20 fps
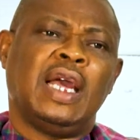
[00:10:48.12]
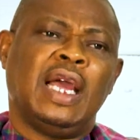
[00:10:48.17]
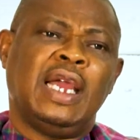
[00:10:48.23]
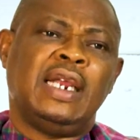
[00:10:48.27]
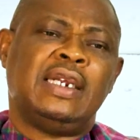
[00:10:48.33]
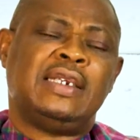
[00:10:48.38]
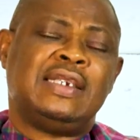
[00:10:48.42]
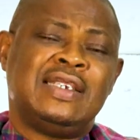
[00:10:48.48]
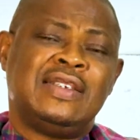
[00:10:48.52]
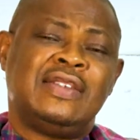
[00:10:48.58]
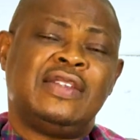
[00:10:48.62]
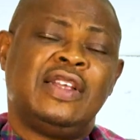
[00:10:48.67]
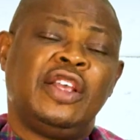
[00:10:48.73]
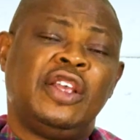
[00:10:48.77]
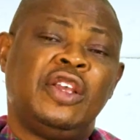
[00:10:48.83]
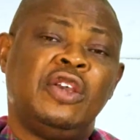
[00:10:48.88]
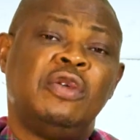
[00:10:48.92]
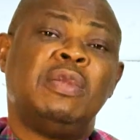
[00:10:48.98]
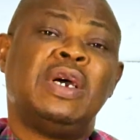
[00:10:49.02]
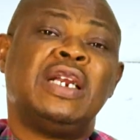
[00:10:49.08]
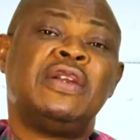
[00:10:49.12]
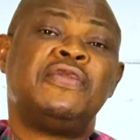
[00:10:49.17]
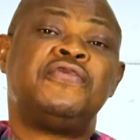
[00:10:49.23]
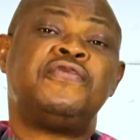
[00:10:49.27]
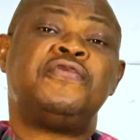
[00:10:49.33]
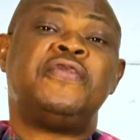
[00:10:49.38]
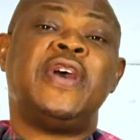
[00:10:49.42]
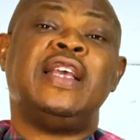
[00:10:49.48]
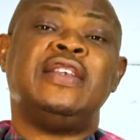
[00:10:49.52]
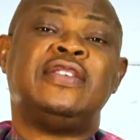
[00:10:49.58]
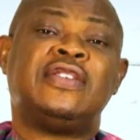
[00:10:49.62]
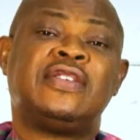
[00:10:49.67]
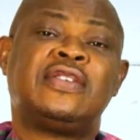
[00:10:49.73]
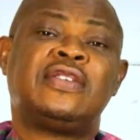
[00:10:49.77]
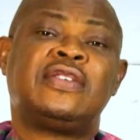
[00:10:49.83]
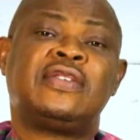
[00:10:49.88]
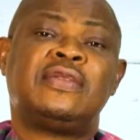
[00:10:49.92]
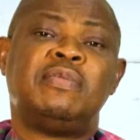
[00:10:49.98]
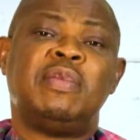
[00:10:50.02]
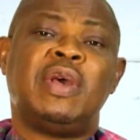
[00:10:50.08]
It is the human
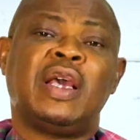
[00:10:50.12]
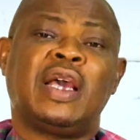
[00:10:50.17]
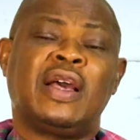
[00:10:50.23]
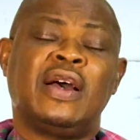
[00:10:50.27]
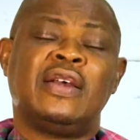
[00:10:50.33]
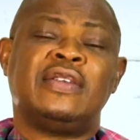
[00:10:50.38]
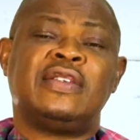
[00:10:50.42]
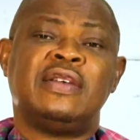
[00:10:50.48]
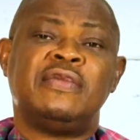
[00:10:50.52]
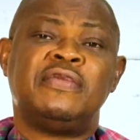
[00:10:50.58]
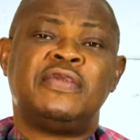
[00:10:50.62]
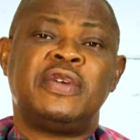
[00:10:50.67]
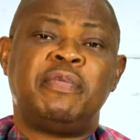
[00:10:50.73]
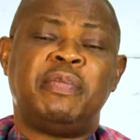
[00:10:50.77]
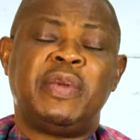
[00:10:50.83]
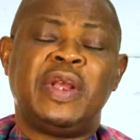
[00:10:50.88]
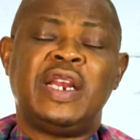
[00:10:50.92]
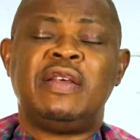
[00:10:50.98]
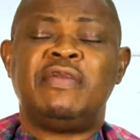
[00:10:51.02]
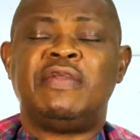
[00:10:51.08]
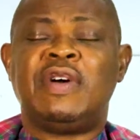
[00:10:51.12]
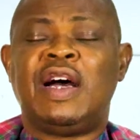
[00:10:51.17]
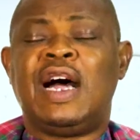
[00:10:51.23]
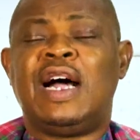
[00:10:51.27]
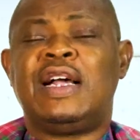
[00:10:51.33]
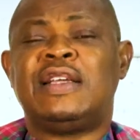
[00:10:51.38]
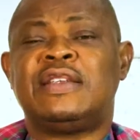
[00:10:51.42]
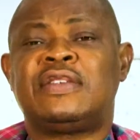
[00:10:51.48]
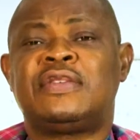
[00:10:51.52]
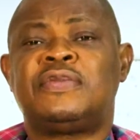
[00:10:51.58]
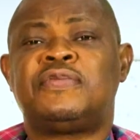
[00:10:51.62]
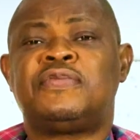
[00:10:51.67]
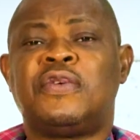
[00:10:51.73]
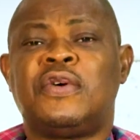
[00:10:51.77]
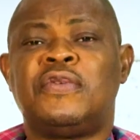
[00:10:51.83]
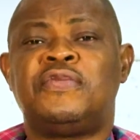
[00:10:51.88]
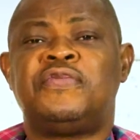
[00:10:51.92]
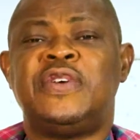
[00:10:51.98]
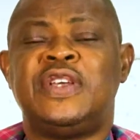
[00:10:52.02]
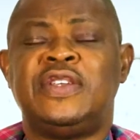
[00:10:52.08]
face, because every believer has
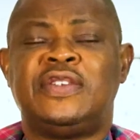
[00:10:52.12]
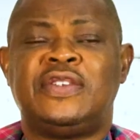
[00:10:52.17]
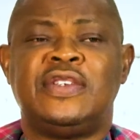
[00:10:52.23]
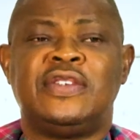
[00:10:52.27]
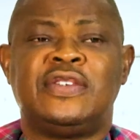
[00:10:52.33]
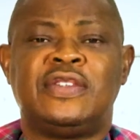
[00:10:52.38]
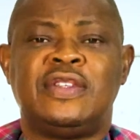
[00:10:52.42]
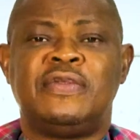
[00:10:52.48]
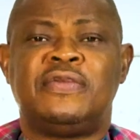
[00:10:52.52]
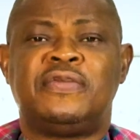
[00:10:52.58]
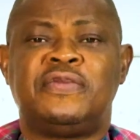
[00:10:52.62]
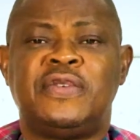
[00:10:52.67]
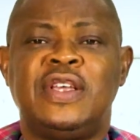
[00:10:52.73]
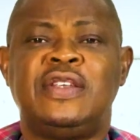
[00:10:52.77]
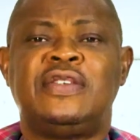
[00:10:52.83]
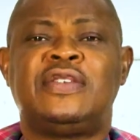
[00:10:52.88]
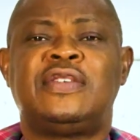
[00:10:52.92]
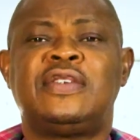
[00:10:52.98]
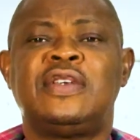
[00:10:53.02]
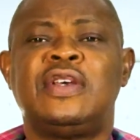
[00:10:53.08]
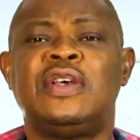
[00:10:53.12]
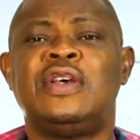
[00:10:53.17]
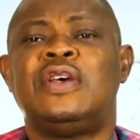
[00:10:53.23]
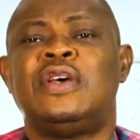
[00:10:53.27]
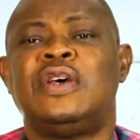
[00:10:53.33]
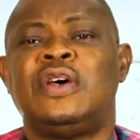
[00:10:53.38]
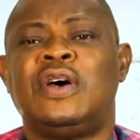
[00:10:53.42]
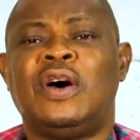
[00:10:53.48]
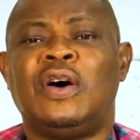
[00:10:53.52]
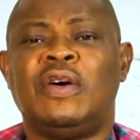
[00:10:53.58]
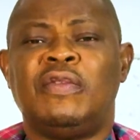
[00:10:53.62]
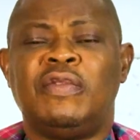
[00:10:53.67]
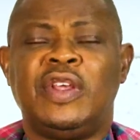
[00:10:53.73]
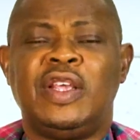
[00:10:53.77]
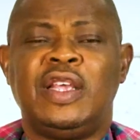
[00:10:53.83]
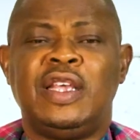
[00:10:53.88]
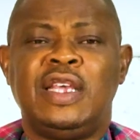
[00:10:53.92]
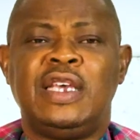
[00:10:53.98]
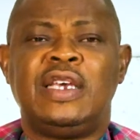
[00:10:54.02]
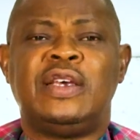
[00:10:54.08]
four faces: the face of
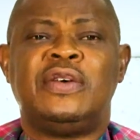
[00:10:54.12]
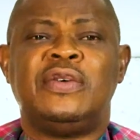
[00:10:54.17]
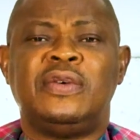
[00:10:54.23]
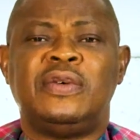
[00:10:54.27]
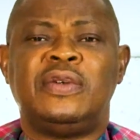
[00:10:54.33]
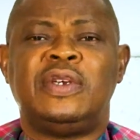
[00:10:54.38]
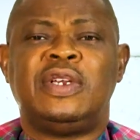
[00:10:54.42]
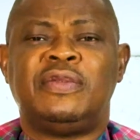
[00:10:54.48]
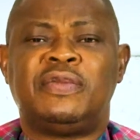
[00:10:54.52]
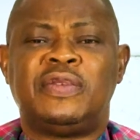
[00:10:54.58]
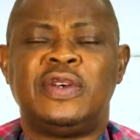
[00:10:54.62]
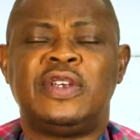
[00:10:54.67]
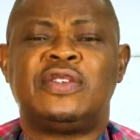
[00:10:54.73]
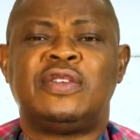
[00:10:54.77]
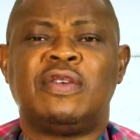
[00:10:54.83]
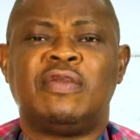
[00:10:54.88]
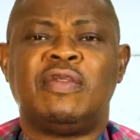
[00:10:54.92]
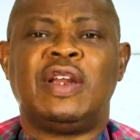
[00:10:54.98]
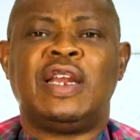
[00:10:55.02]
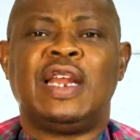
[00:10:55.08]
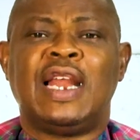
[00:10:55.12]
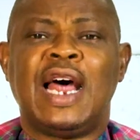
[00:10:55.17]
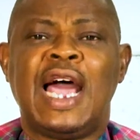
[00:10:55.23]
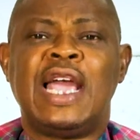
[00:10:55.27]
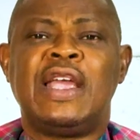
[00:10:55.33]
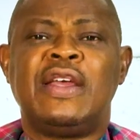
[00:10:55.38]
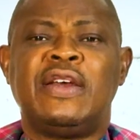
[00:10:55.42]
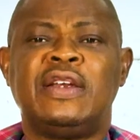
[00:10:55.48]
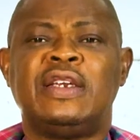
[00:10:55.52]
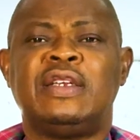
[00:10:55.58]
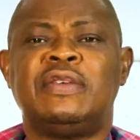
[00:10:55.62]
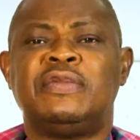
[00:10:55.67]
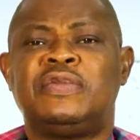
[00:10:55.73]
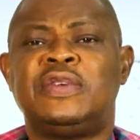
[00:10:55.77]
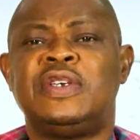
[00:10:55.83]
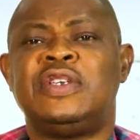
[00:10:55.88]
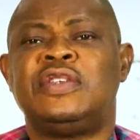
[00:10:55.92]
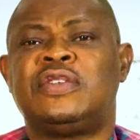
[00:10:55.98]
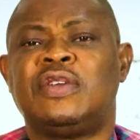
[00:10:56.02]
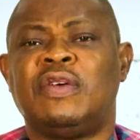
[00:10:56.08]
the eagle, the face of a lion, the
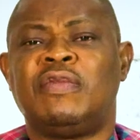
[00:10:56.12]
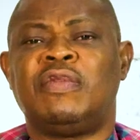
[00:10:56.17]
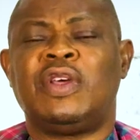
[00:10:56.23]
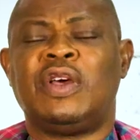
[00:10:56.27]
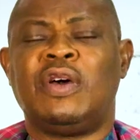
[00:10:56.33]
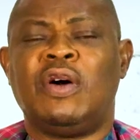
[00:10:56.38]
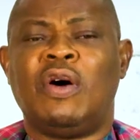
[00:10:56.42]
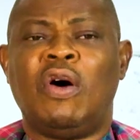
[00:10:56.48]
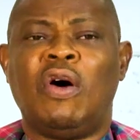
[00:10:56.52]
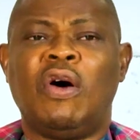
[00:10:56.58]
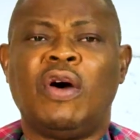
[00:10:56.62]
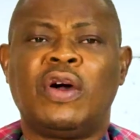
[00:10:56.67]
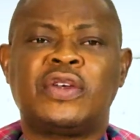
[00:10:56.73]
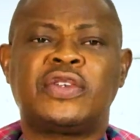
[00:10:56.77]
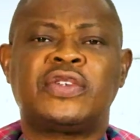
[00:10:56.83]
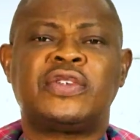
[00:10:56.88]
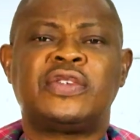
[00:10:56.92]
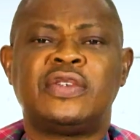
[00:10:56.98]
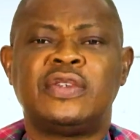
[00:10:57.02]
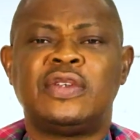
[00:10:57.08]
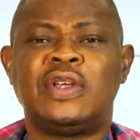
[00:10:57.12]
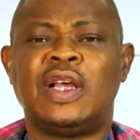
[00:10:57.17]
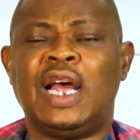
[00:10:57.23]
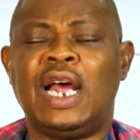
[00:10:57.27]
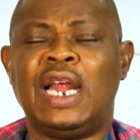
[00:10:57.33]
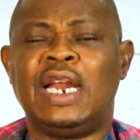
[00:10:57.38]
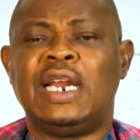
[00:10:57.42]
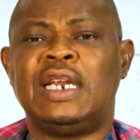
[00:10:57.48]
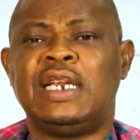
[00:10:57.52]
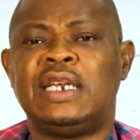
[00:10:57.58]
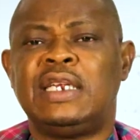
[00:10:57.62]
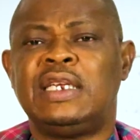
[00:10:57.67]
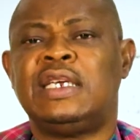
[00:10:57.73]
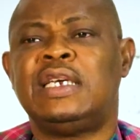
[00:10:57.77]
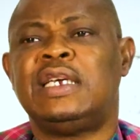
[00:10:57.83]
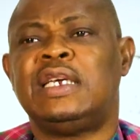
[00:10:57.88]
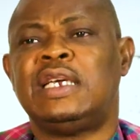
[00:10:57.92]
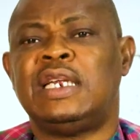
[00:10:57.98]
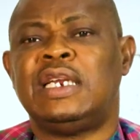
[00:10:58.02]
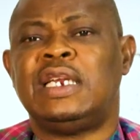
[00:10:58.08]
face of the ox, and
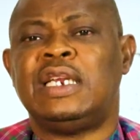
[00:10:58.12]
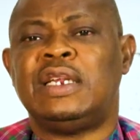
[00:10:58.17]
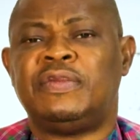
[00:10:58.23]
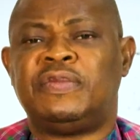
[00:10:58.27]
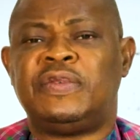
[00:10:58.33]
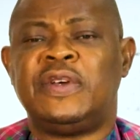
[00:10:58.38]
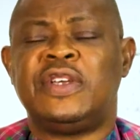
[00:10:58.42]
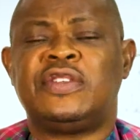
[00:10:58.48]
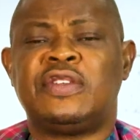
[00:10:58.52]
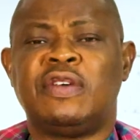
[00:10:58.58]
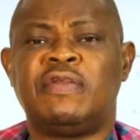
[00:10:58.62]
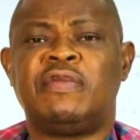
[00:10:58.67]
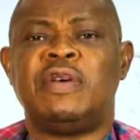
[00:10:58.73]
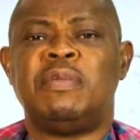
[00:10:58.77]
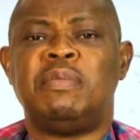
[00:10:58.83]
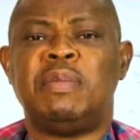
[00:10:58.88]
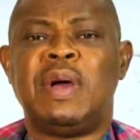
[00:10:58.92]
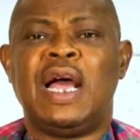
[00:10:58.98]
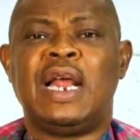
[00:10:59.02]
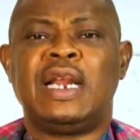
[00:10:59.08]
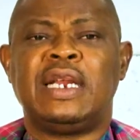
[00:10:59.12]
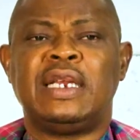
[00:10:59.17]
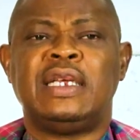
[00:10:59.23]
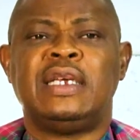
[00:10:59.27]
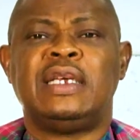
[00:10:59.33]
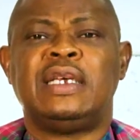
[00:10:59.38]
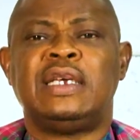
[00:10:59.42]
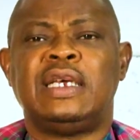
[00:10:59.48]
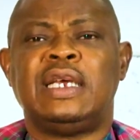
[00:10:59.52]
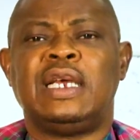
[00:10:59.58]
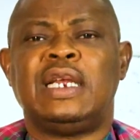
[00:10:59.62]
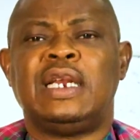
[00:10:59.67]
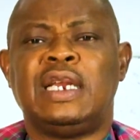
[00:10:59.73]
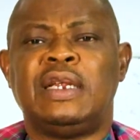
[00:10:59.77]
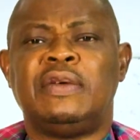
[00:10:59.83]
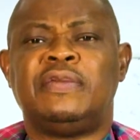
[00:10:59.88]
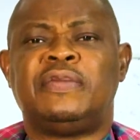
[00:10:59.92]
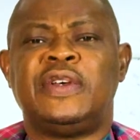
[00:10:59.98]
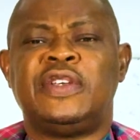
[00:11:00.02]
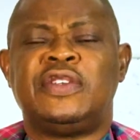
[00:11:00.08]
the face of a man.
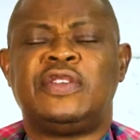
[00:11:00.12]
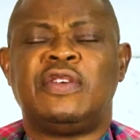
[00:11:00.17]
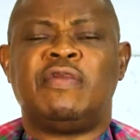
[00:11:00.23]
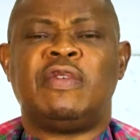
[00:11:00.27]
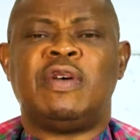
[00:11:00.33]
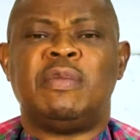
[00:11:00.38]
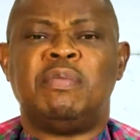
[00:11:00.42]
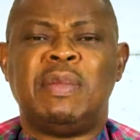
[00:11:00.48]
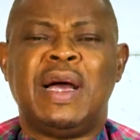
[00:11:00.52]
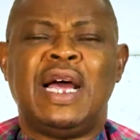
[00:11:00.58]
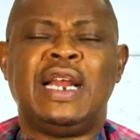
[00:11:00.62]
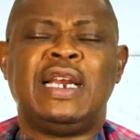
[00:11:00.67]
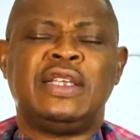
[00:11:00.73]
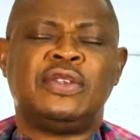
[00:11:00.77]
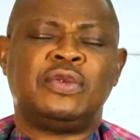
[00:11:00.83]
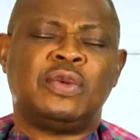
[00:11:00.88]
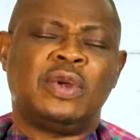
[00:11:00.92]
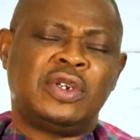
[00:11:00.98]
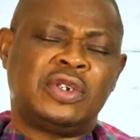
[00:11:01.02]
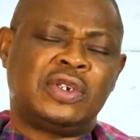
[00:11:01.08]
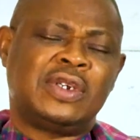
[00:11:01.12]
The face of a man is what